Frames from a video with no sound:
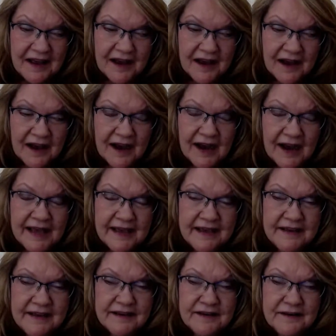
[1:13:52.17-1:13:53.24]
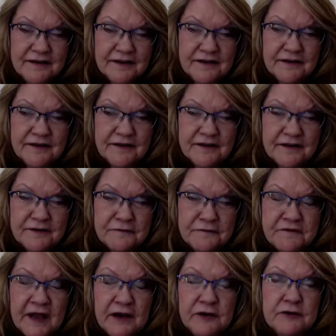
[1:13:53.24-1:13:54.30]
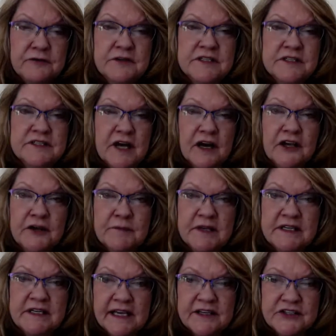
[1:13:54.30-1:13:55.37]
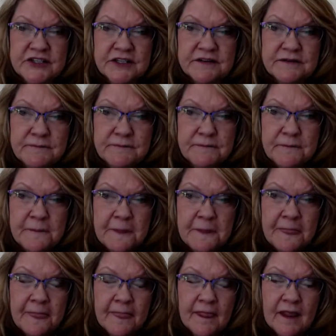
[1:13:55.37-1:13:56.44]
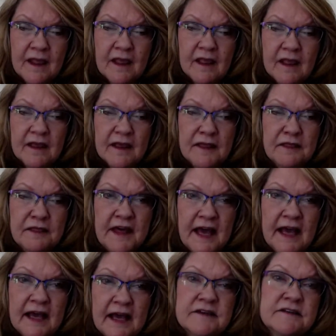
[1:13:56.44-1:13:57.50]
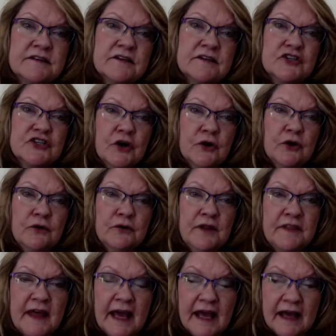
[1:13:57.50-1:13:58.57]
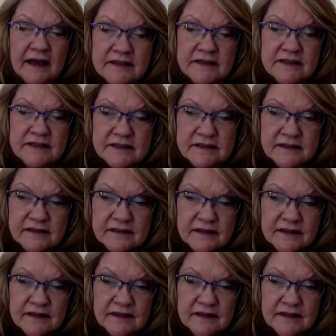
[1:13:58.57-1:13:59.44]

I found documentation that showed that the